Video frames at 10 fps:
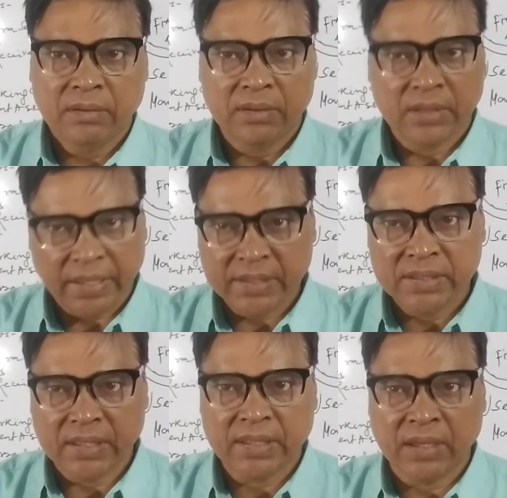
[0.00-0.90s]
that is
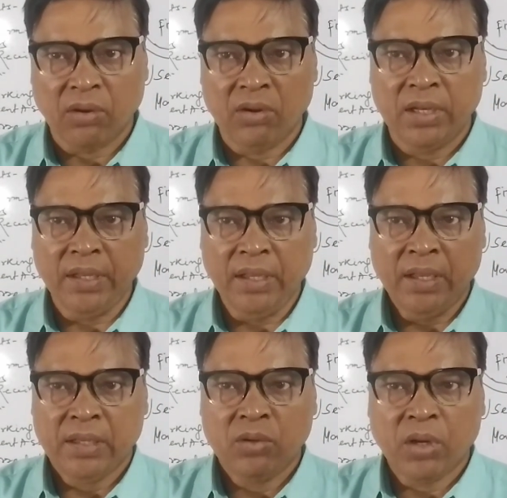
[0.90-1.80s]
the thing only.
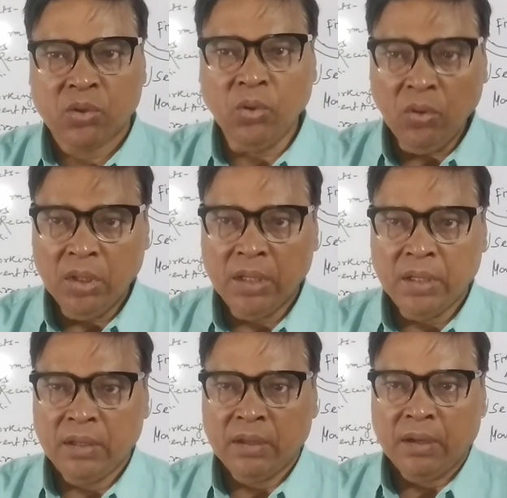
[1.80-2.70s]
You have to
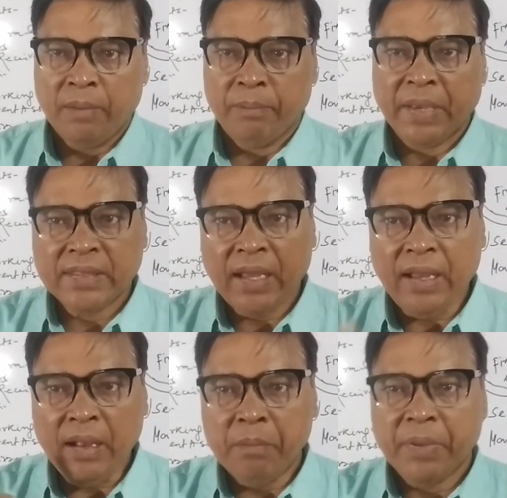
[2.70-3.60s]
make
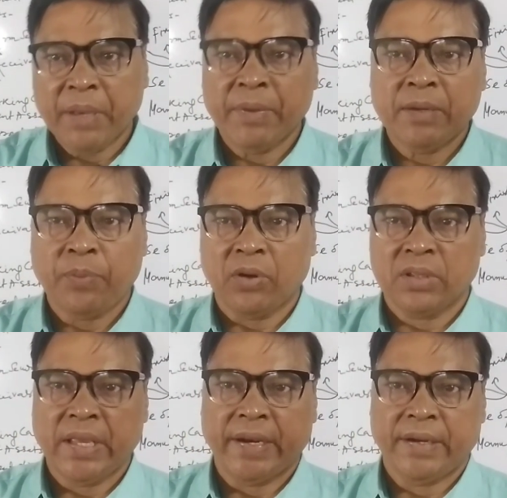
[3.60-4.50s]
the payment for
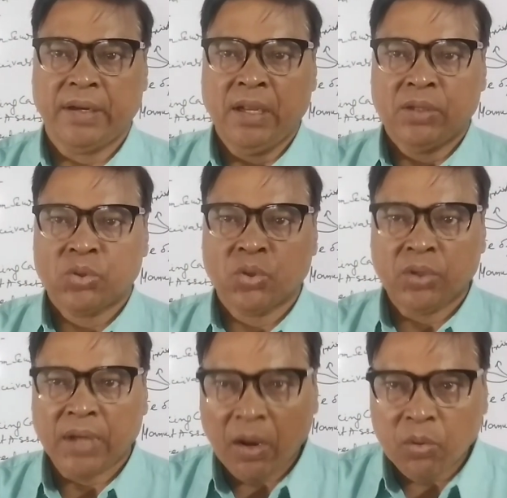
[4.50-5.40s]
that. So
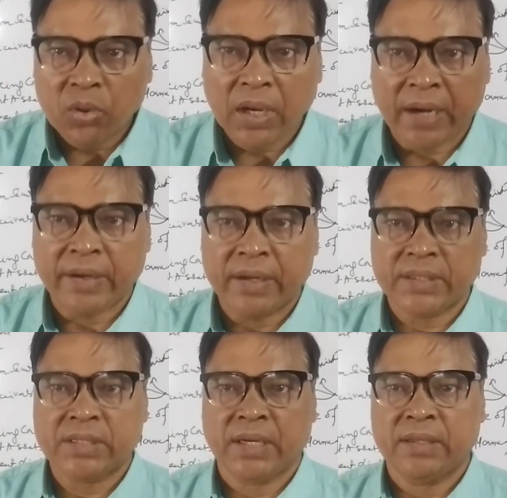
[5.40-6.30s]
now we'll
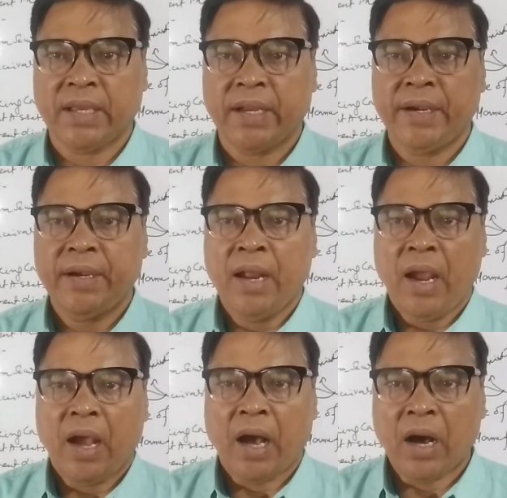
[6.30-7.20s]
understand that
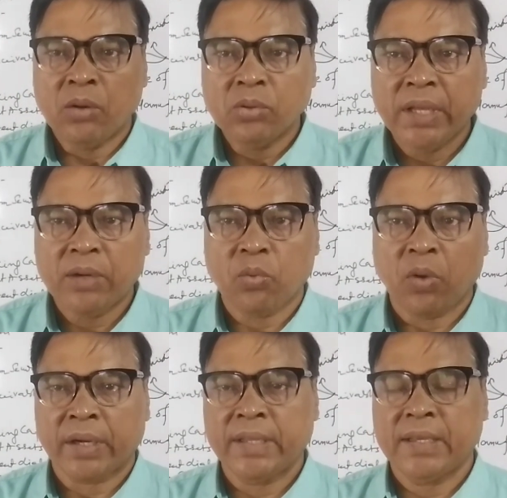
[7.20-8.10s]
how that
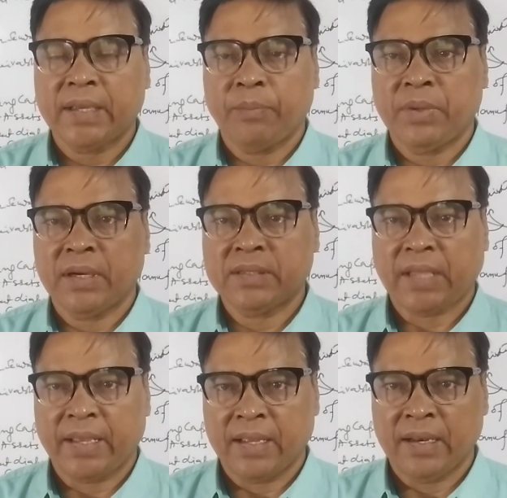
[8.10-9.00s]
working capital
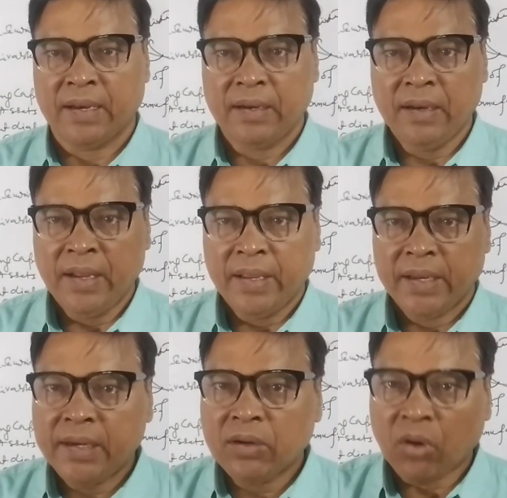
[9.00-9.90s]
cycle
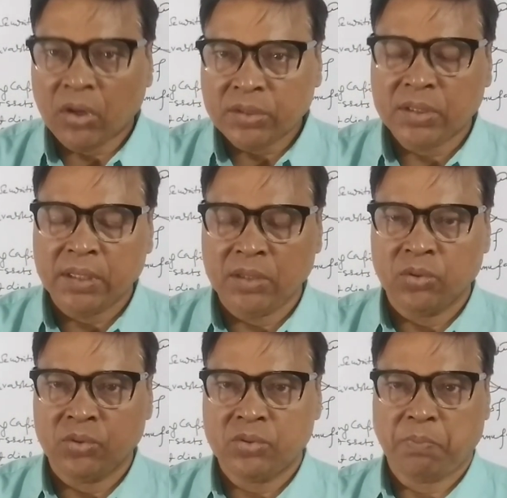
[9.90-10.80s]
it
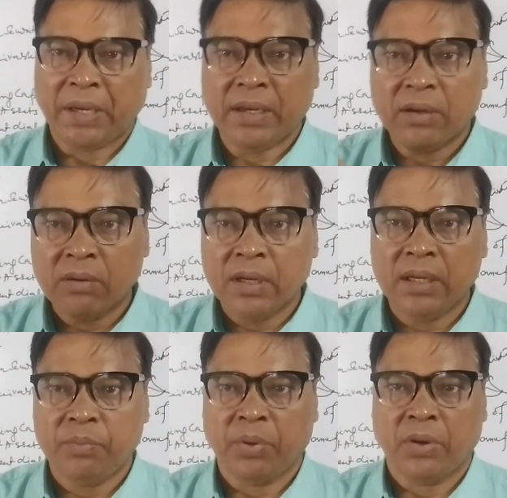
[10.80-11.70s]
continues,
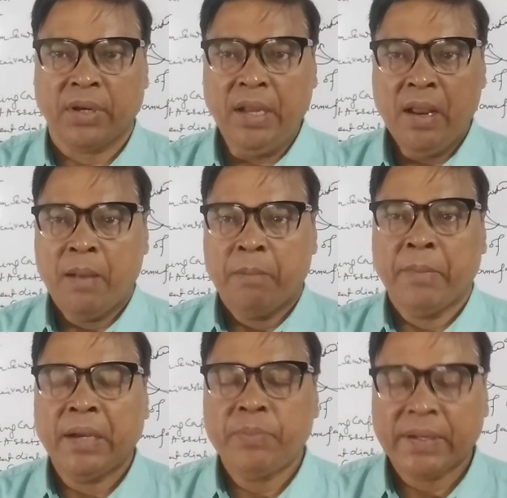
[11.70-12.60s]
particularly for a
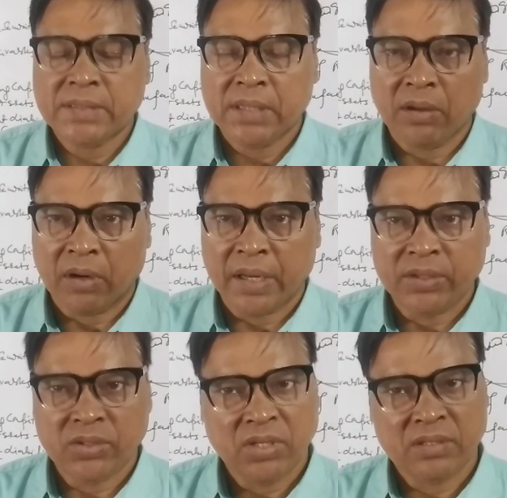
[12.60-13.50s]
manufacturing
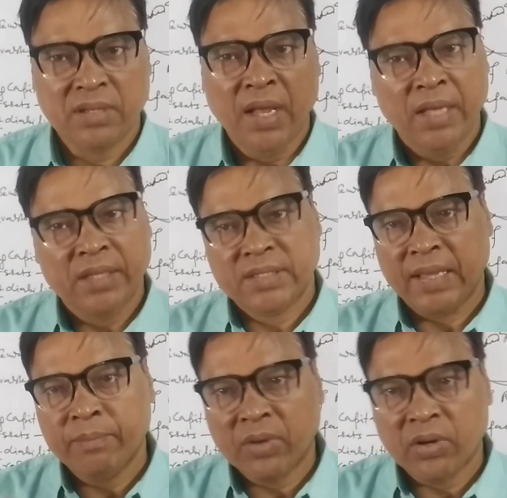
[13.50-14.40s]
organizations.
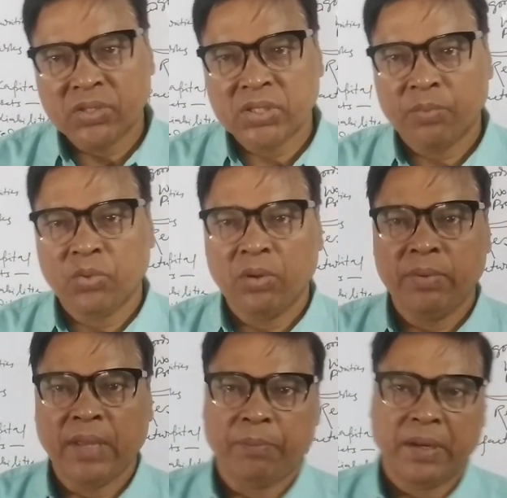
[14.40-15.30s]
Same concept will
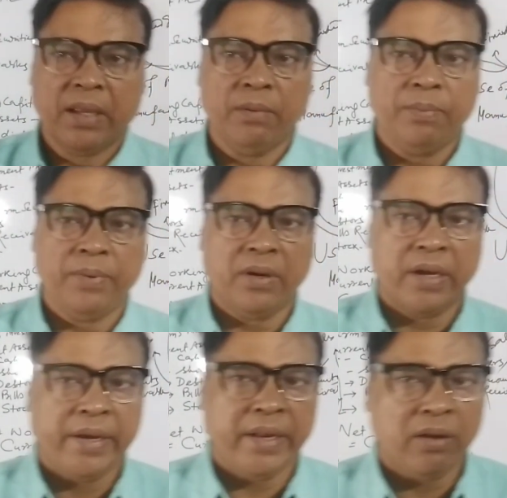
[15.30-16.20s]
be applicable for
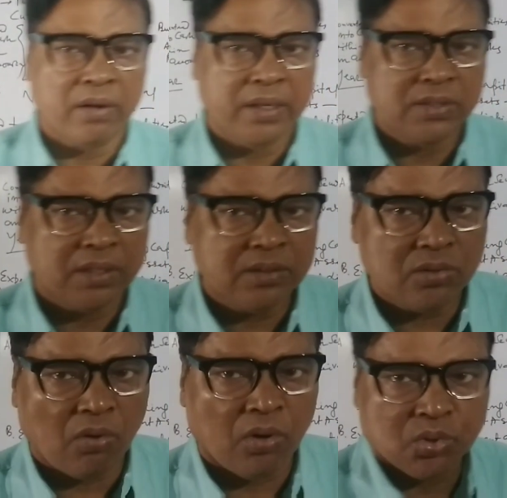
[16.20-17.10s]
trading organizations
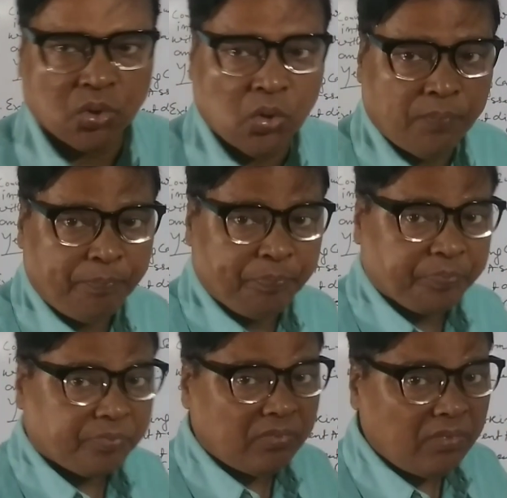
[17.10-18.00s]
also.
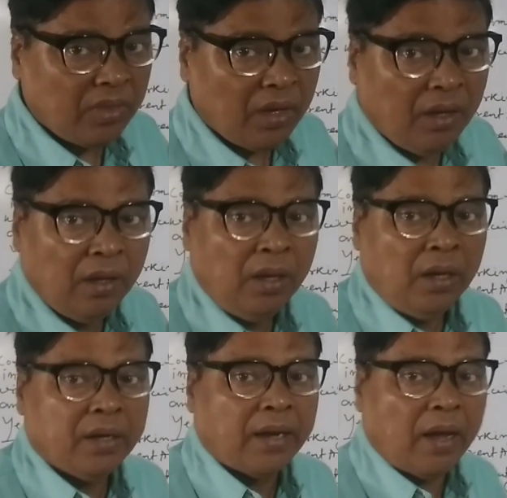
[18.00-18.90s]

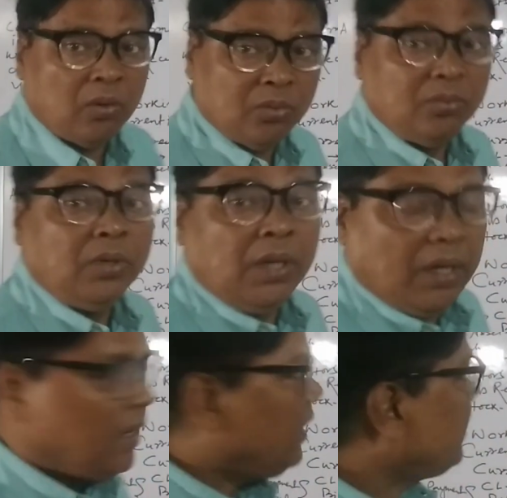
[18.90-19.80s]
Now
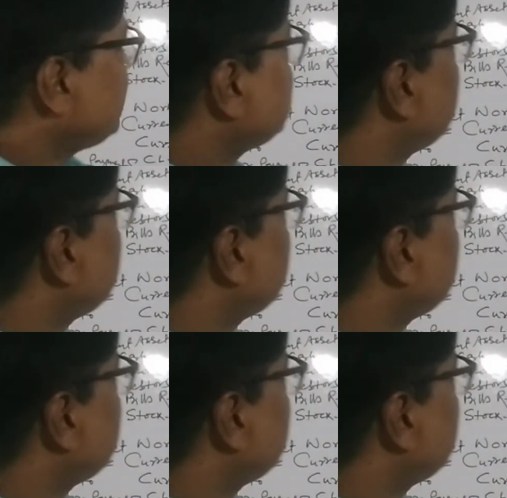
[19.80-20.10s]
let us